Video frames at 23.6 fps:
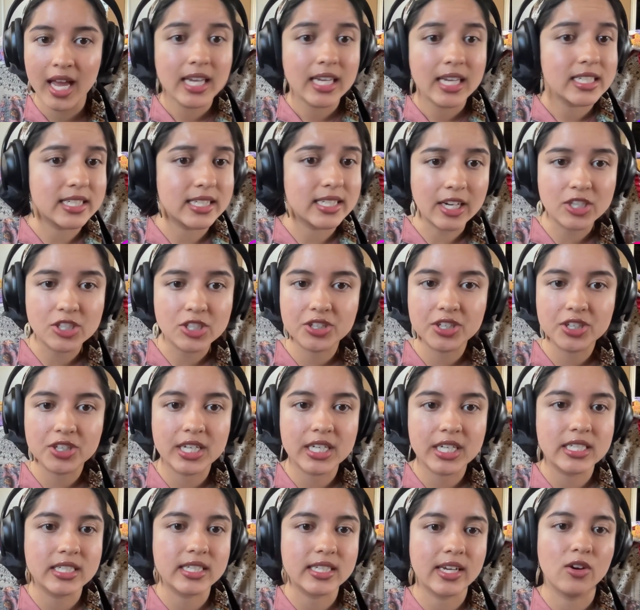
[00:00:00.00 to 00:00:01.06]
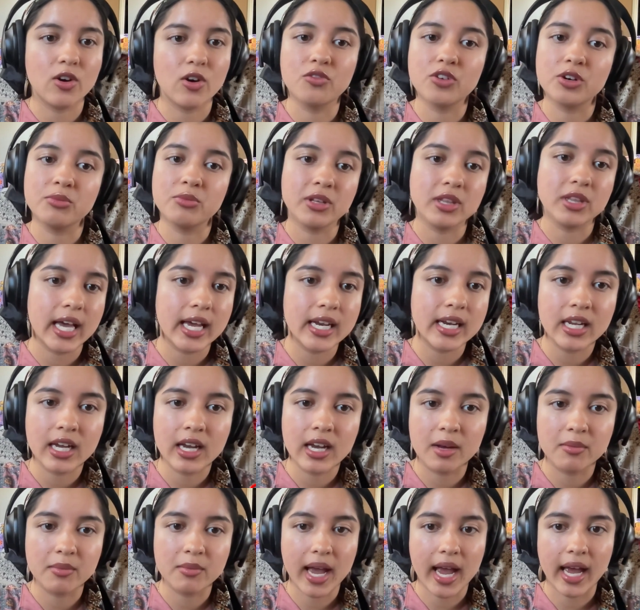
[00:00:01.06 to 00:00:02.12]
centuries and over
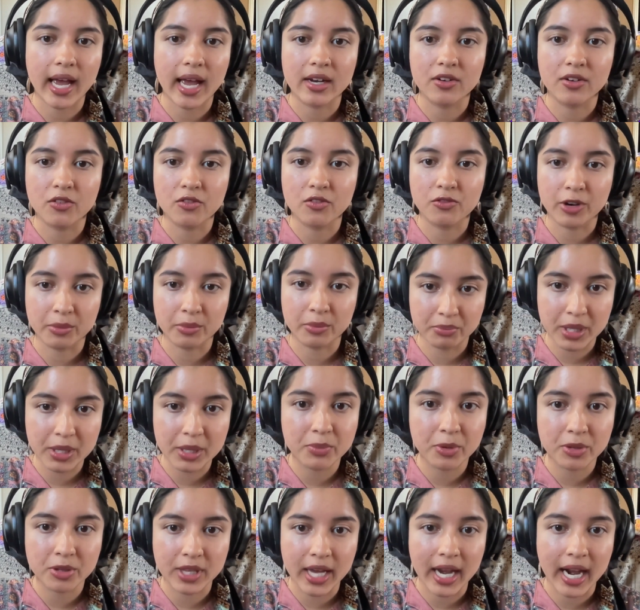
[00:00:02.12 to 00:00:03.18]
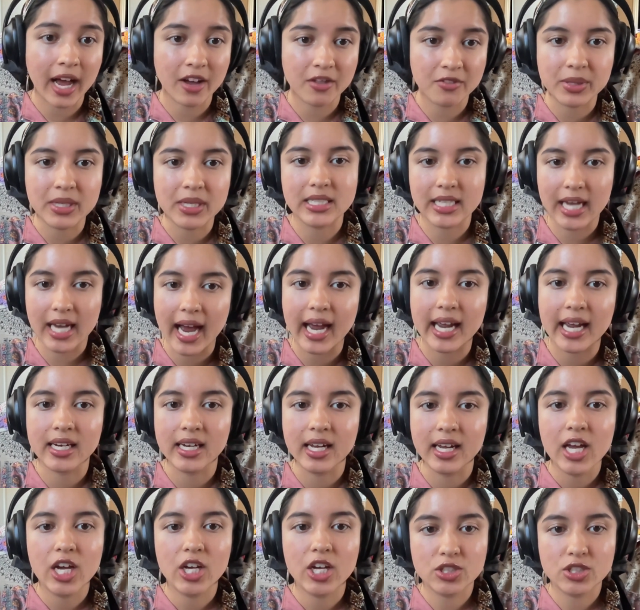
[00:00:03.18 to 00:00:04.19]
millennium and from people that have been tied